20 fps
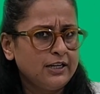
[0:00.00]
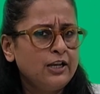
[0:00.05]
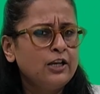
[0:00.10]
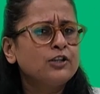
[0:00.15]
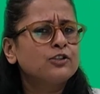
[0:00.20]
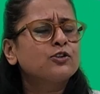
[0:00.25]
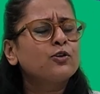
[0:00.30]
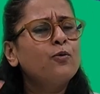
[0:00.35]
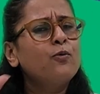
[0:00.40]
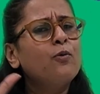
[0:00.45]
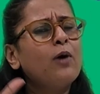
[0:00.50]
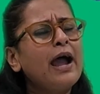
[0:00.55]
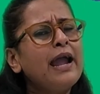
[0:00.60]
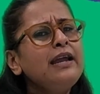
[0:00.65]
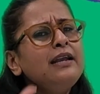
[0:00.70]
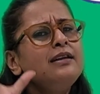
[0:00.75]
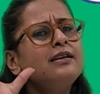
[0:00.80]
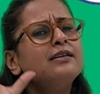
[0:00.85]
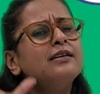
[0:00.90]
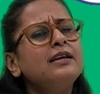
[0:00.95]
So
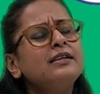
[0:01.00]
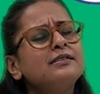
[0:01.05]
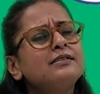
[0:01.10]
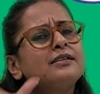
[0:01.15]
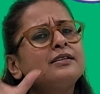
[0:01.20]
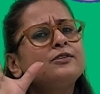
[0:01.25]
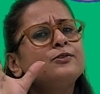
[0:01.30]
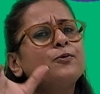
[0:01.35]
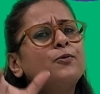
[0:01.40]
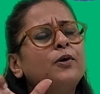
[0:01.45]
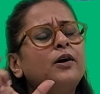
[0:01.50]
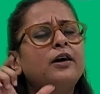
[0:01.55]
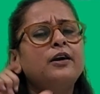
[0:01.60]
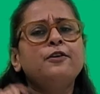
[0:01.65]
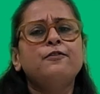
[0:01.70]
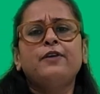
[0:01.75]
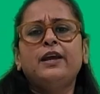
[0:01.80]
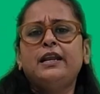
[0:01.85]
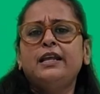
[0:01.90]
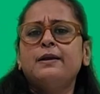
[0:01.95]
why is this word
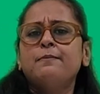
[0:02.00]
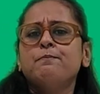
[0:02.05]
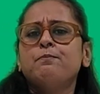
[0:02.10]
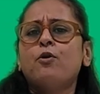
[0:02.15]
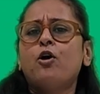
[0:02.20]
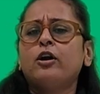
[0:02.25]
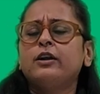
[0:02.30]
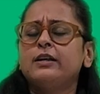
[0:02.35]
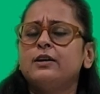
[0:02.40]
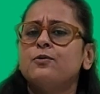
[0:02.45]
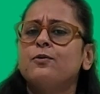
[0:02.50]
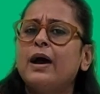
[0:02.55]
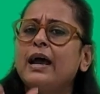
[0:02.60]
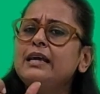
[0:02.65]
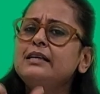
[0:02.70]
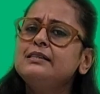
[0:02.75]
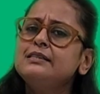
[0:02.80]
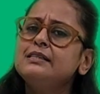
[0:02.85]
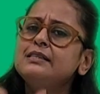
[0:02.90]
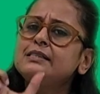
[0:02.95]
very important? Why
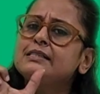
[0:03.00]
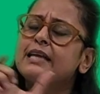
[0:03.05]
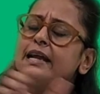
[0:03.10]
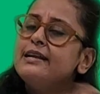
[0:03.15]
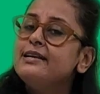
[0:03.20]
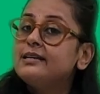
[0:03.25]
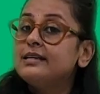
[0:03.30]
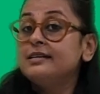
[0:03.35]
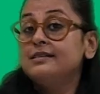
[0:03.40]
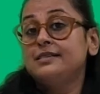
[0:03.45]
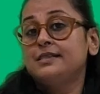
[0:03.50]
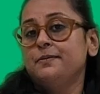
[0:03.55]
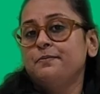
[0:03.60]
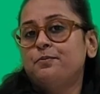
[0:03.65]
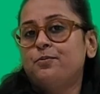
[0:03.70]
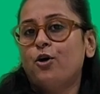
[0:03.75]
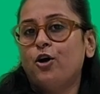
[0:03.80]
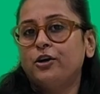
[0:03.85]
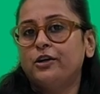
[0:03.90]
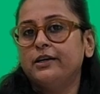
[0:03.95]
is this sentence
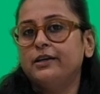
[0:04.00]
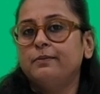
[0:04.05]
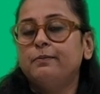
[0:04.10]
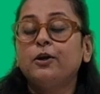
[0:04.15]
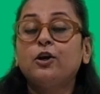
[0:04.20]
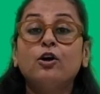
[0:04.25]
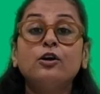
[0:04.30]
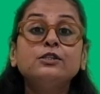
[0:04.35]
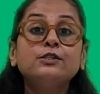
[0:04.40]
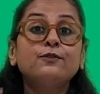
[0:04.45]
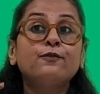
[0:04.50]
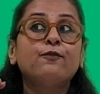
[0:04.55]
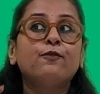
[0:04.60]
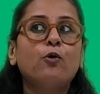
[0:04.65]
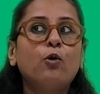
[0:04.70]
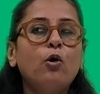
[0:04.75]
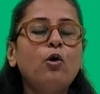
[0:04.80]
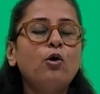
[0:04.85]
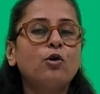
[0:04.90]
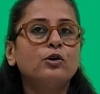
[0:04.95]
important? Because
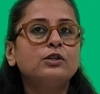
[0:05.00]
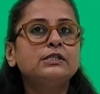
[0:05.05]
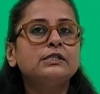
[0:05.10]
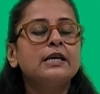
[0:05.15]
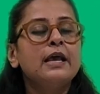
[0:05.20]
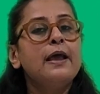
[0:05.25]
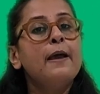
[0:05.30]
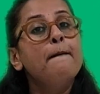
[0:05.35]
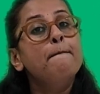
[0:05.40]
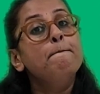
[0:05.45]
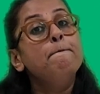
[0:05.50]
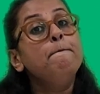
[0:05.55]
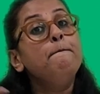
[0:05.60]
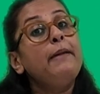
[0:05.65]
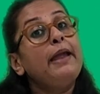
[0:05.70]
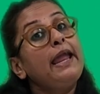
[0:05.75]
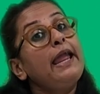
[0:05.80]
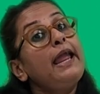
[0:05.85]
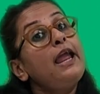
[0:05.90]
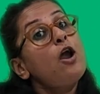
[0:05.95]
force
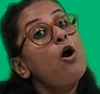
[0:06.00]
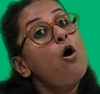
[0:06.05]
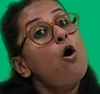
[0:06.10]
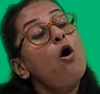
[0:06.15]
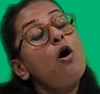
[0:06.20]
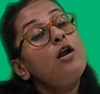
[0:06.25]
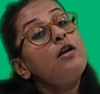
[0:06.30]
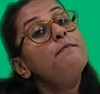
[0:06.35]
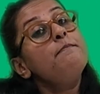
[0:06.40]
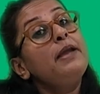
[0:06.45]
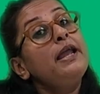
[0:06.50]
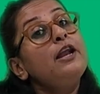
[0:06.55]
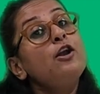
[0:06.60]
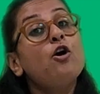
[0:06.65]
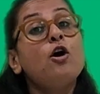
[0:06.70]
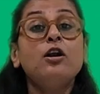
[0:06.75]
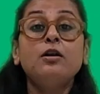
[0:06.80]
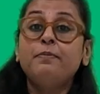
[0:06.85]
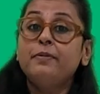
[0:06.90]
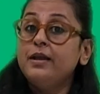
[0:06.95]
may or may
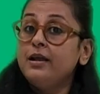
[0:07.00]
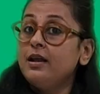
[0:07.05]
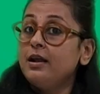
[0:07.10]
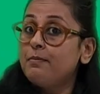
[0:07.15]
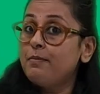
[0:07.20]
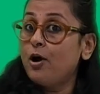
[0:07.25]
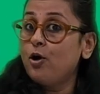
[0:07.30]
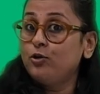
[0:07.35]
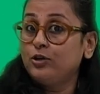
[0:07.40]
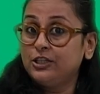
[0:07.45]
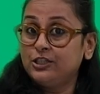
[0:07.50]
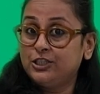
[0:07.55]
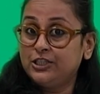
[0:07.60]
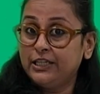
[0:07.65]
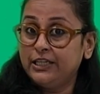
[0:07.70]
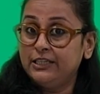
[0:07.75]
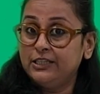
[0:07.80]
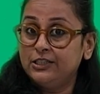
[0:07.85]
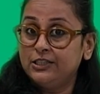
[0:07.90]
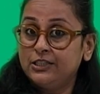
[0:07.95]
not bring about a
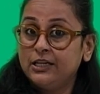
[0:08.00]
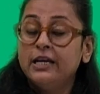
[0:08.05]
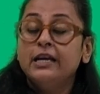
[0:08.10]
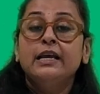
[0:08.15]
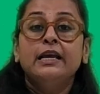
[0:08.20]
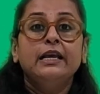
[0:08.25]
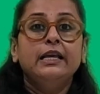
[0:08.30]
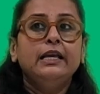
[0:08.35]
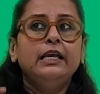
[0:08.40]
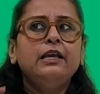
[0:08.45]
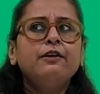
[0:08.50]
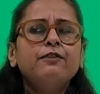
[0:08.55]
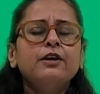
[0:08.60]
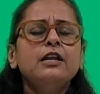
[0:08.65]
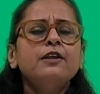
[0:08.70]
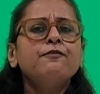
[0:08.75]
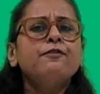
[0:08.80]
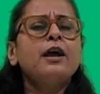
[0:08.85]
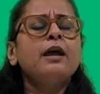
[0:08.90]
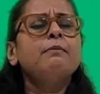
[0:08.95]
change. Even
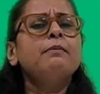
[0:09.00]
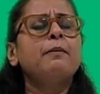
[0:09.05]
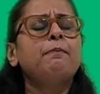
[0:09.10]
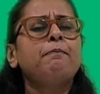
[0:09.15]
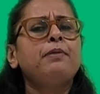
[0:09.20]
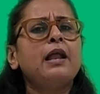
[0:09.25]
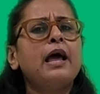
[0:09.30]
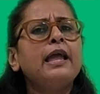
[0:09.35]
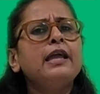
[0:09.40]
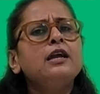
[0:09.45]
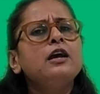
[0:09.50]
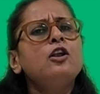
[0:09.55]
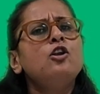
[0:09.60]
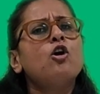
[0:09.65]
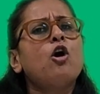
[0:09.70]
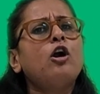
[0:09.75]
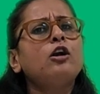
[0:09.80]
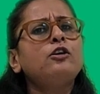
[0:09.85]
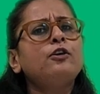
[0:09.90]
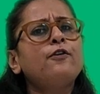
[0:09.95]
if I am applying a
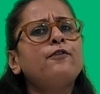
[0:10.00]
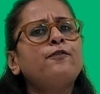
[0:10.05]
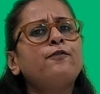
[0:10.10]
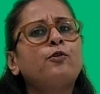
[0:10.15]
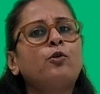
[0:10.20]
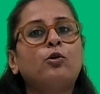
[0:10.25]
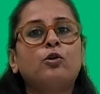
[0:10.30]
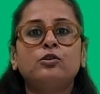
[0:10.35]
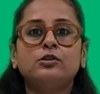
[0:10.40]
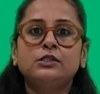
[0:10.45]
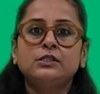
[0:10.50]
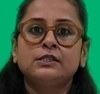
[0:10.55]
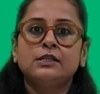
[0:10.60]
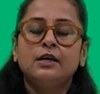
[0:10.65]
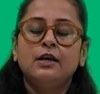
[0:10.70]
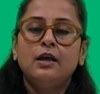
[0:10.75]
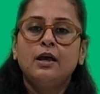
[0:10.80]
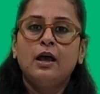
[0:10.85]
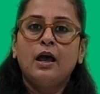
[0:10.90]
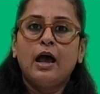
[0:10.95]
lot of force,
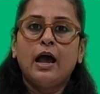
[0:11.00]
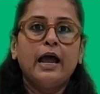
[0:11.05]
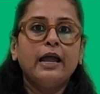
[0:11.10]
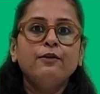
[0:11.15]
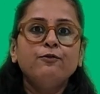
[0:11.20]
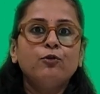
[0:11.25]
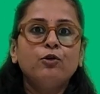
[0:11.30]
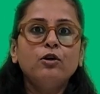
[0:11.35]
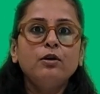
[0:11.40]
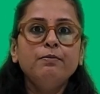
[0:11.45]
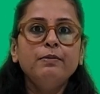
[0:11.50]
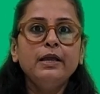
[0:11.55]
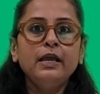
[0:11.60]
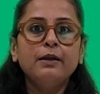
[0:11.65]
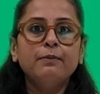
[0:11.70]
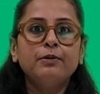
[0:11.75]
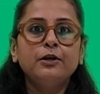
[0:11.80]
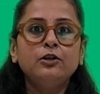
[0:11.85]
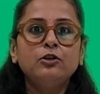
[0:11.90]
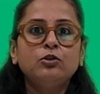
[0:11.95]
I won't be
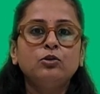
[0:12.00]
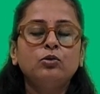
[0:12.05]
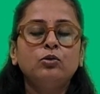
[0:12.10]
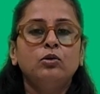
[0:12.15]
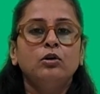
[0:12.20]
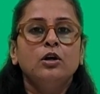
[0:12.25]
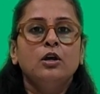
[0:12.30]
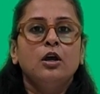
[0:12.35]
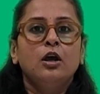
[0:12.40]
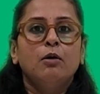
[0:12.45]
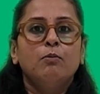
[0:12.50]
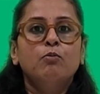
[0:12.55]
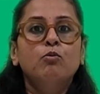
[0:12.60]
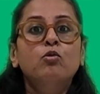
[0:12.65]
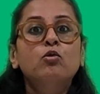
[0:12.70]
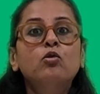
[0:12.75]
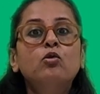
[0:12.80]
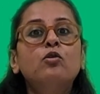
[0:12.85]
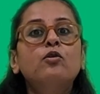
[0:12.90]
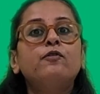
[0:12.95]
able to
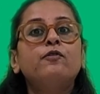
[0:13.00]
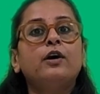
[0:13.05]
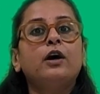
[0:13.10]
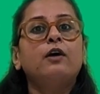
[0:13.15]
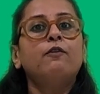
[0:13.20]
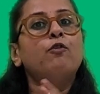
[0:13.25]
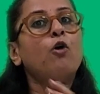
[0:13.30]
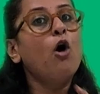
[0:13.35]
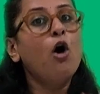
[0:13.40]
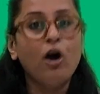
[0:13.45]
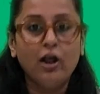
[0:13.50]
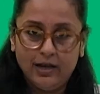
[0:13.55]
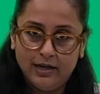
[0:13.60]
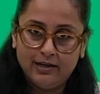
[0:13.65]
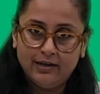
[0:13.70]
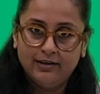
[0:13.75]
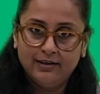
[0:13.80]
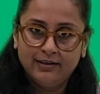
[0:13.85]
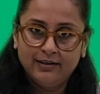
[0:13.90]
move a wall.